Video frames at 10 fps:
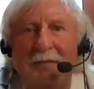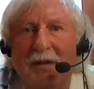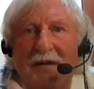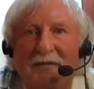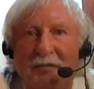
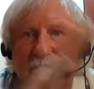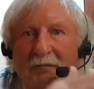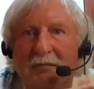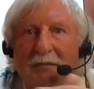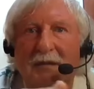money from
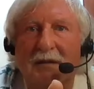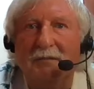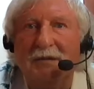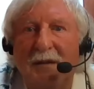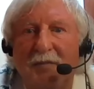the
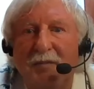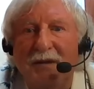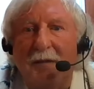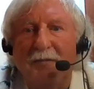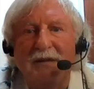supplement
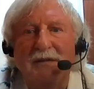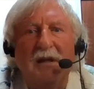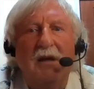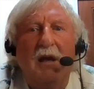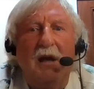companies.
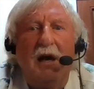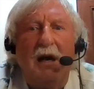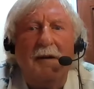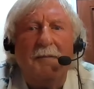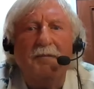
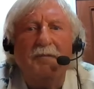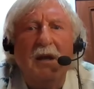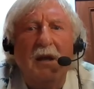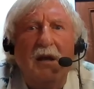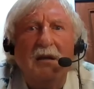Um,
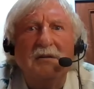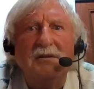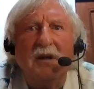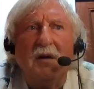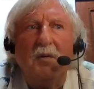
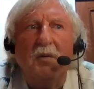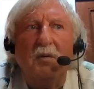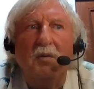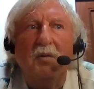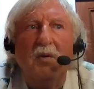so